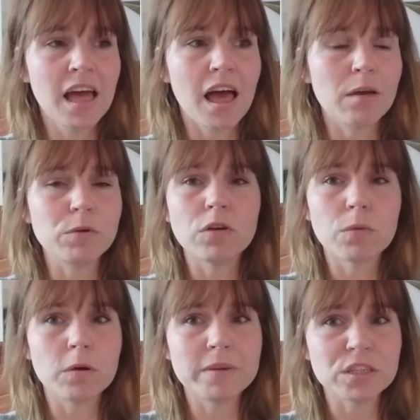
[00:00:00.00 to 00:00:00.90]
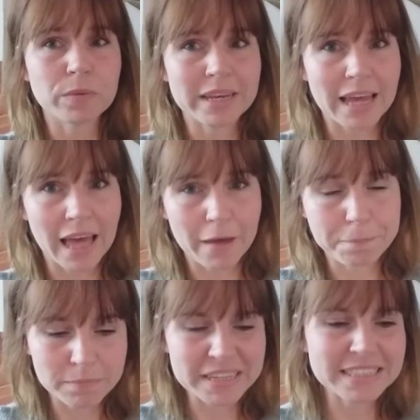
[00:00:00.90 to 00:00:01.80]
You don't want to be doing that,
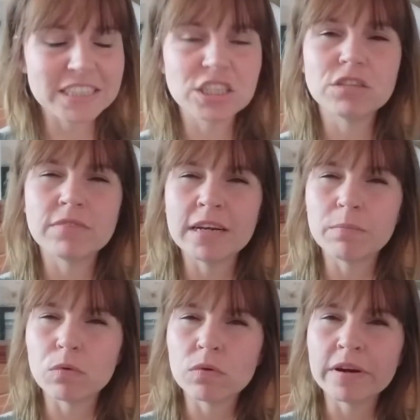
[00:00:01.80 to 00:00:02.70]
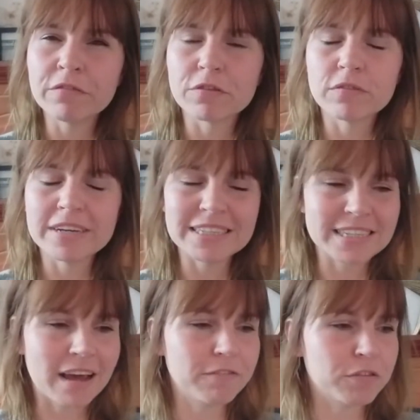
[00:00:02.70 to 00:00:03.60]
because it's just really boring for a reader
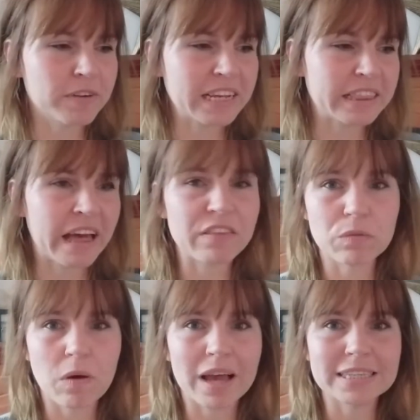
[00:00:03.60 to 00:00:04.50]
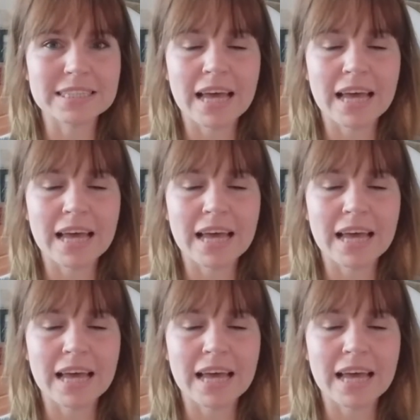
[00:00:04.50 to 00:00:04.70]
to have to read that twice.